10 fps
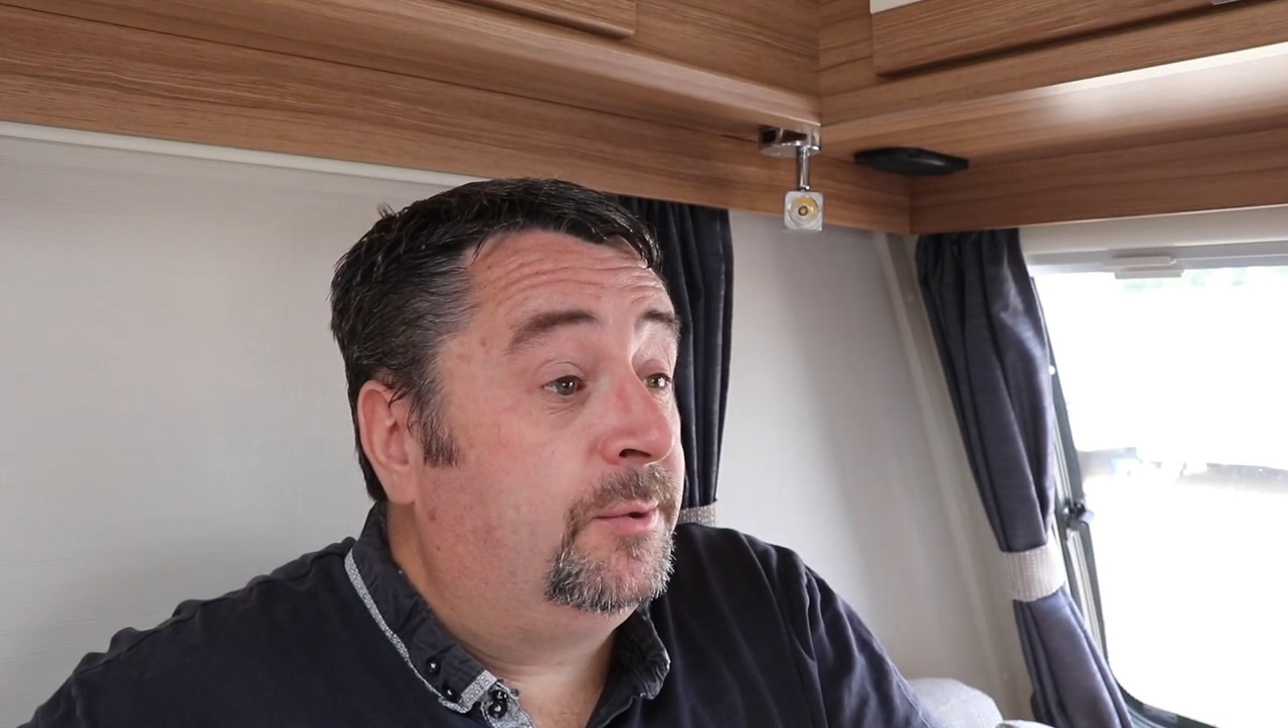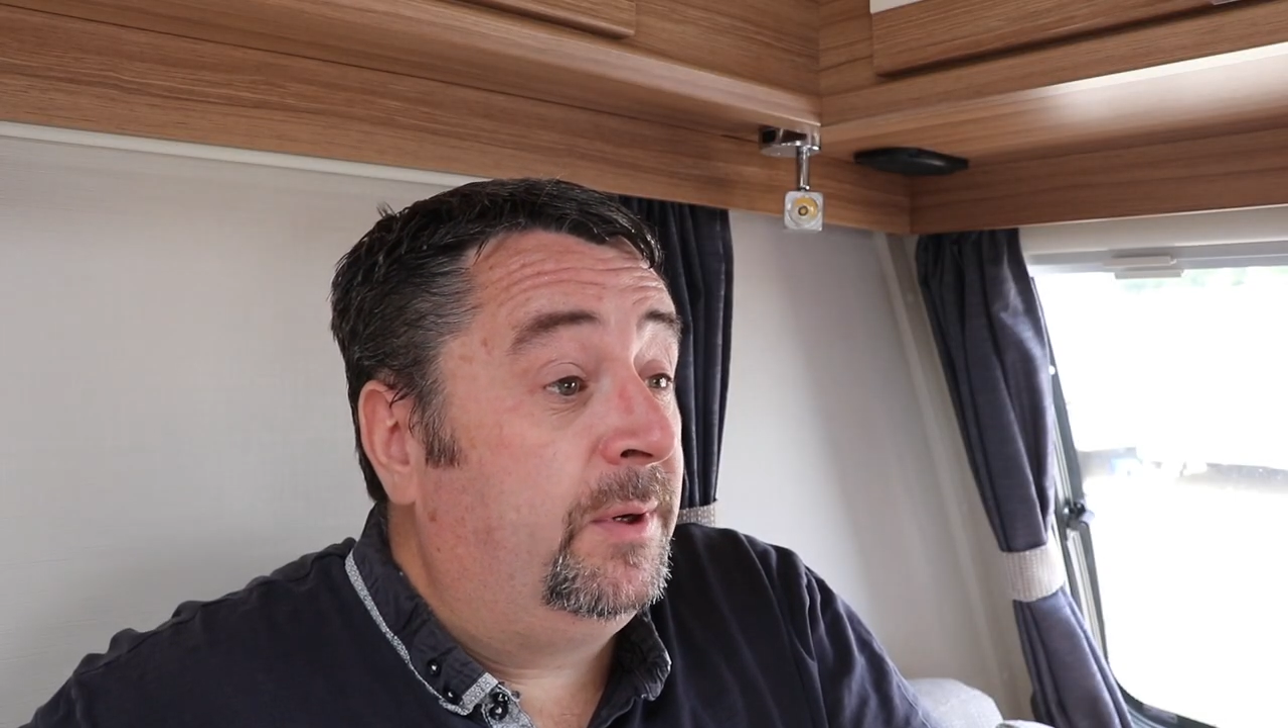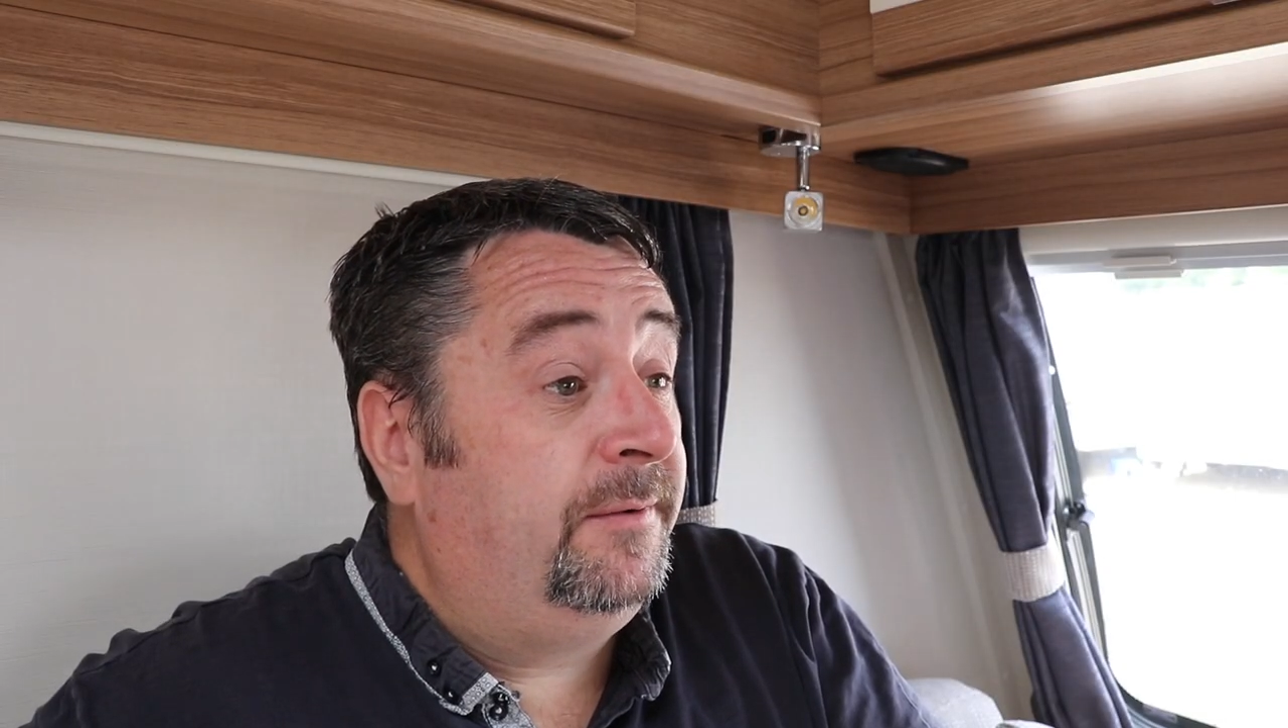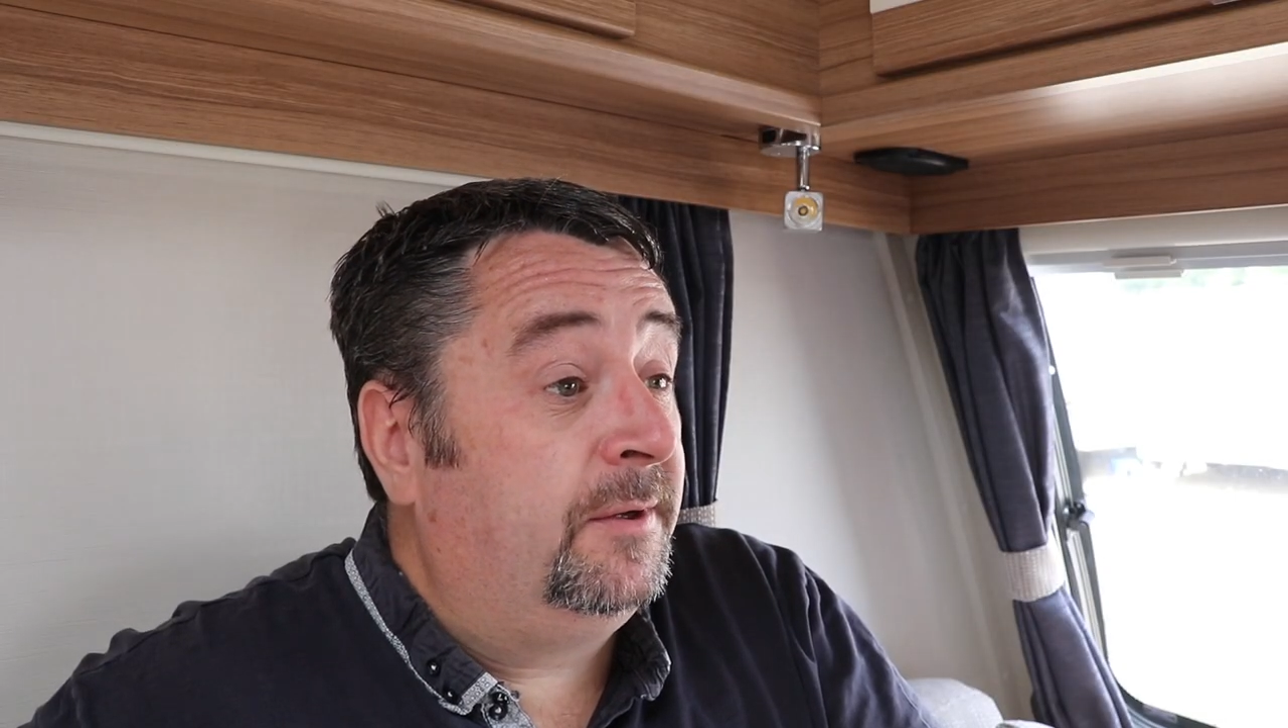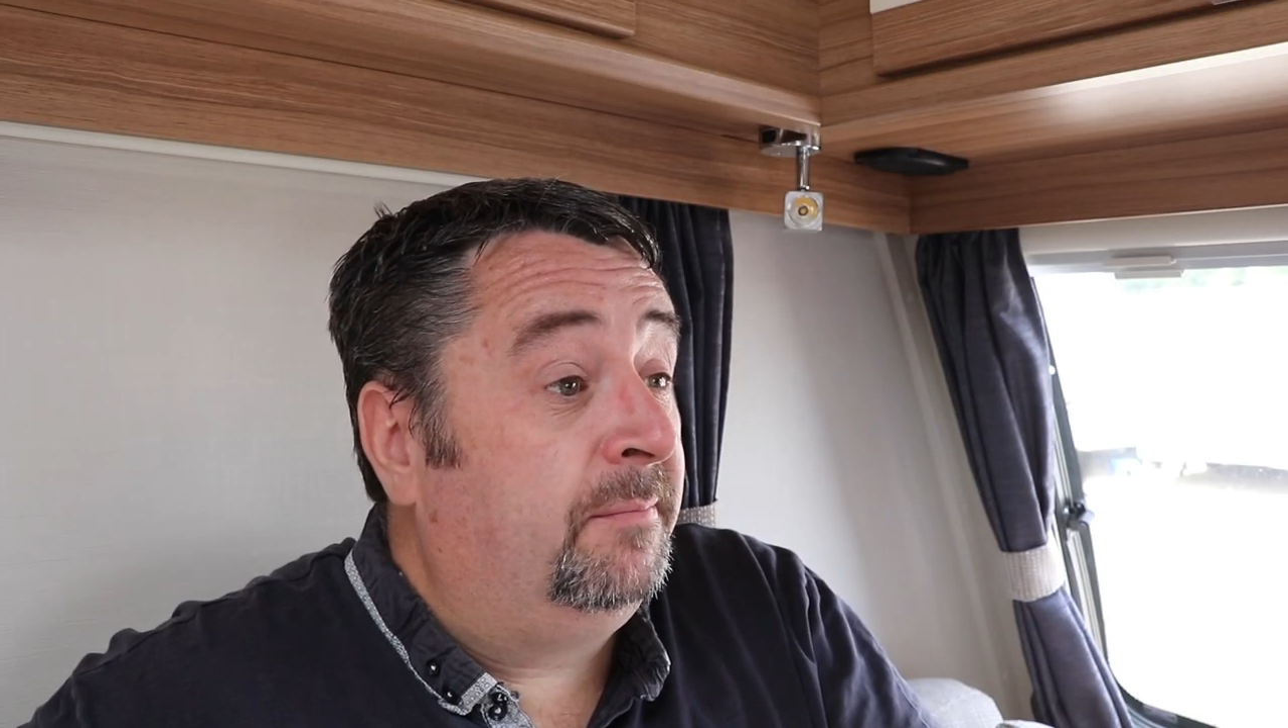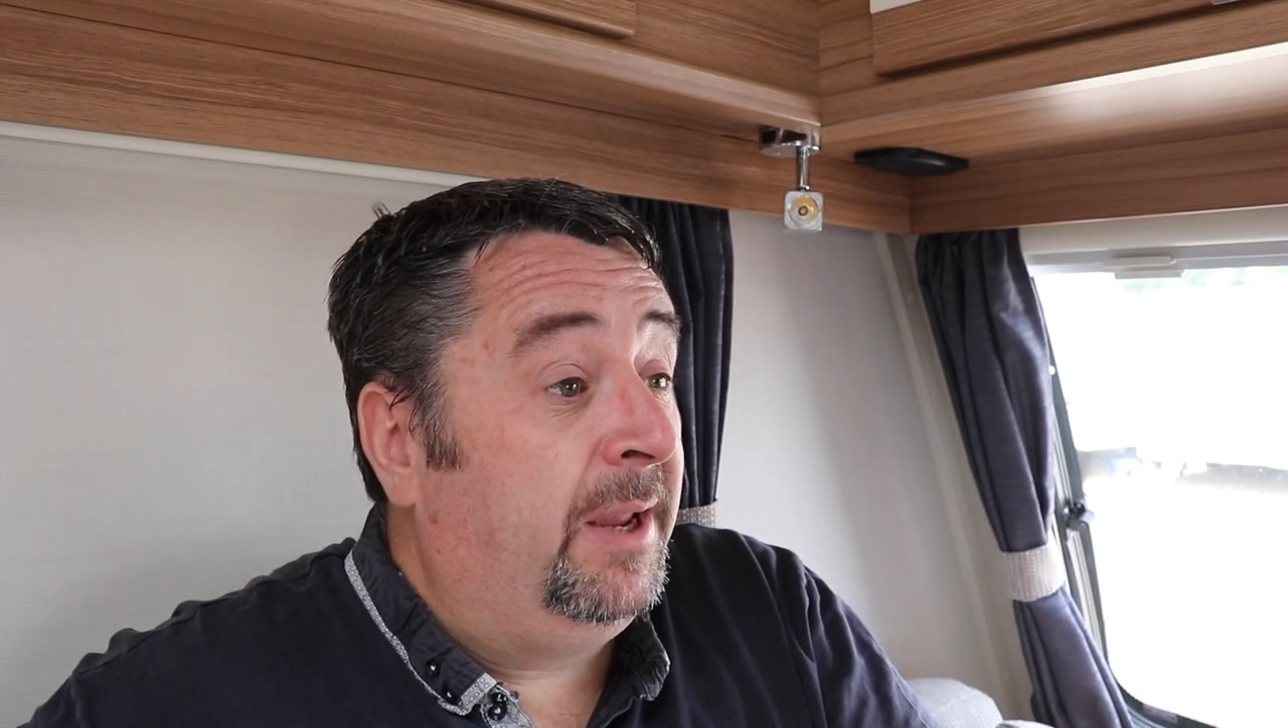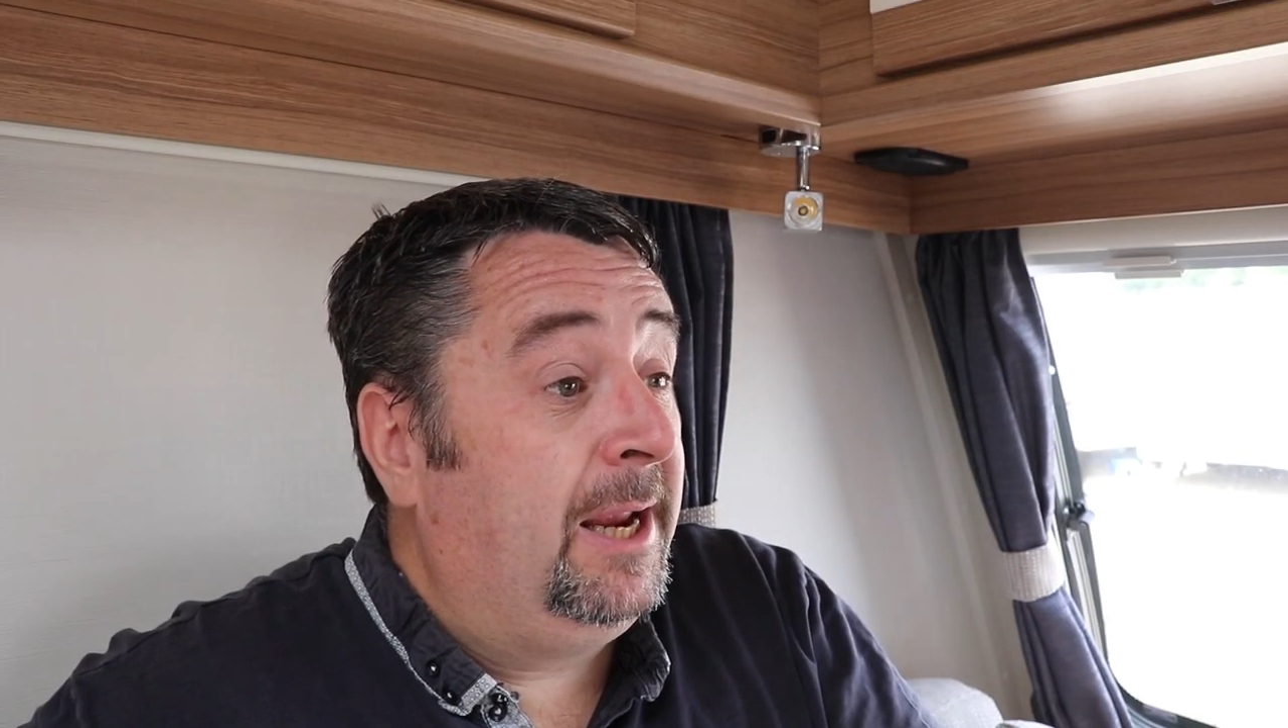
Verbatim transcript: Swift and